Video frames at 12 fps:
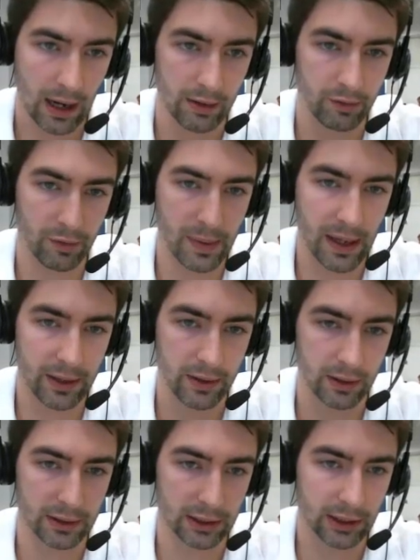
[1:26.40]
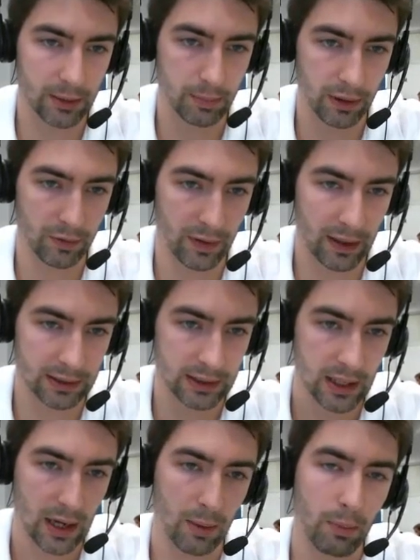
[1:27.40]
and from here you go to Show Profiles,
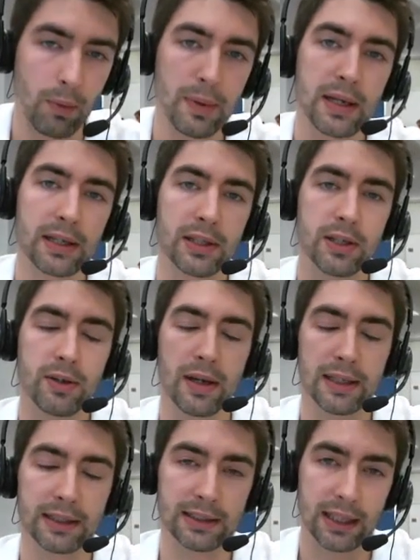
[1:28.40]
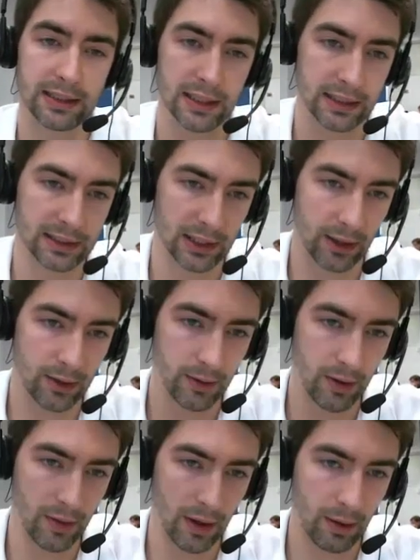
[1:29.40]
and what we can do is set it so
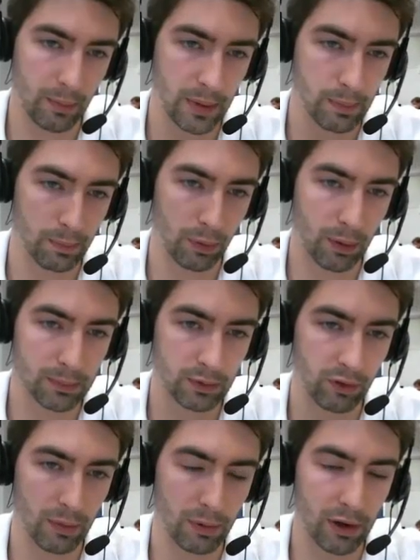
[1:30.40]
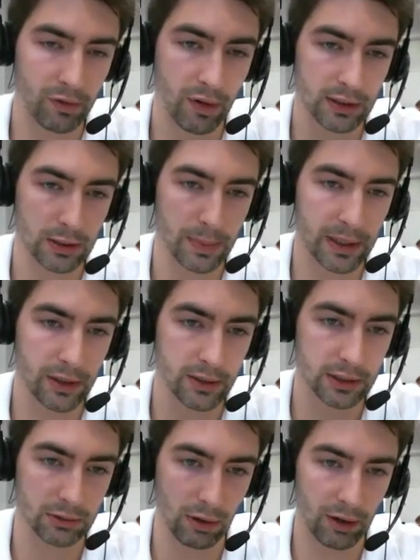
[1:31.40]
that we prompt for a profile to be
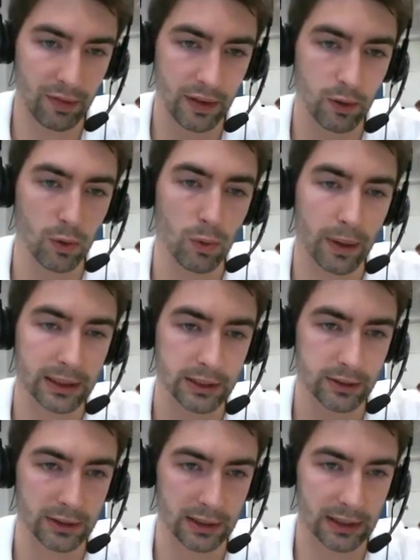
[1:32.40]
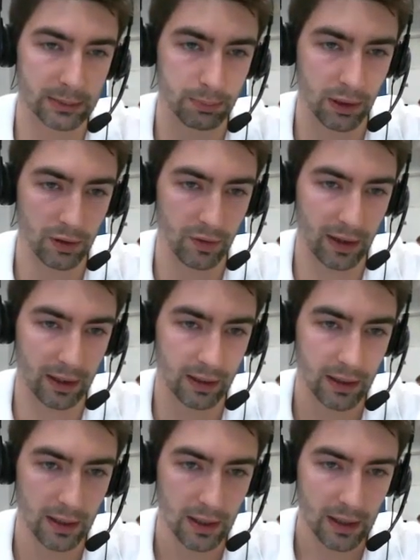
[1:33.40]
used rather than always using this profile.
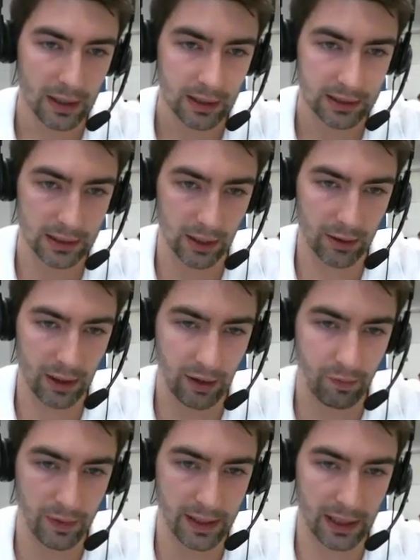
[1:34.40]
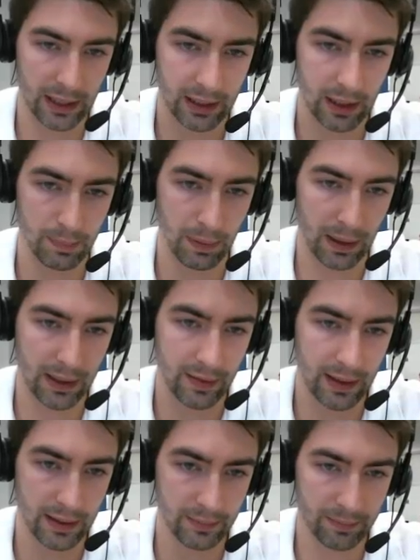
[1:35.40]
So if we click Apply
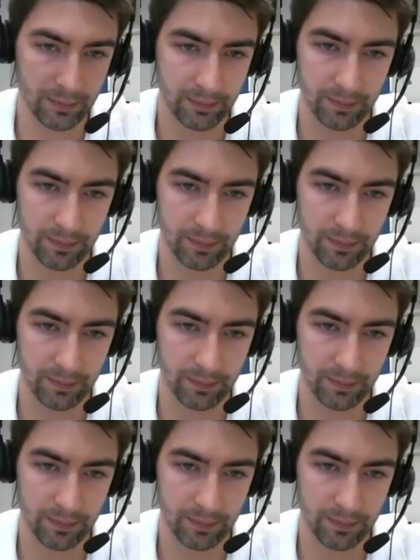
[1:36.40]
there,